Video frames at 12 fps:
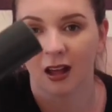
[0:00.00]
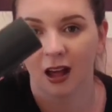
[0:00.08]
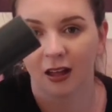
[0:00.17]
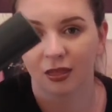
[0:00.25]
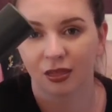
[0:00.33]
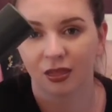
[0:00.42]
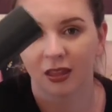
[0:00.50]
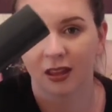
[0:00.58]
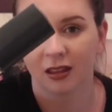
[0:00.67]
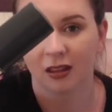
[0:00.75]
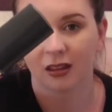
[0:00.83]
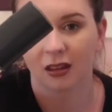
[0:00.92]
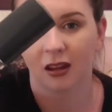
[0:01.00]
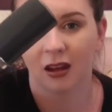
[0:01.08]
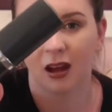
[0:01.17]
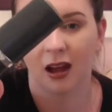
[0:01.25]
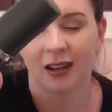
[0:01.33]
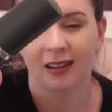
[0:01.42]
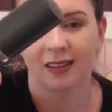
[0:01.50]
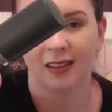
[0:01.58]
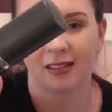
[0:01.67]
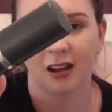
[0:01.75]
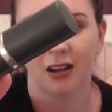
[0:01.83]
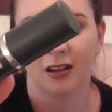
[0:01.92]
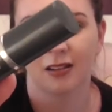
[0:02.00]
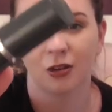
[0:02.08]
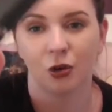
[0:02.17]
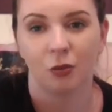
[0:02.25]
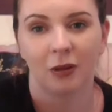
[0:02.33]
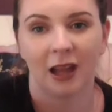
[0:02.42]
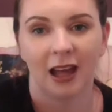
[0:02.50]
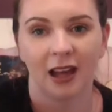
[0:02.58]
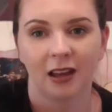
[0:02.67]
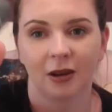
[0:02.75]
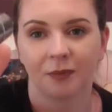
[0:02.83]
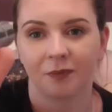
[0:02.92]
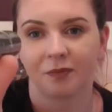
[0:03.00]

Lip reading: I think. And this colour's New Black.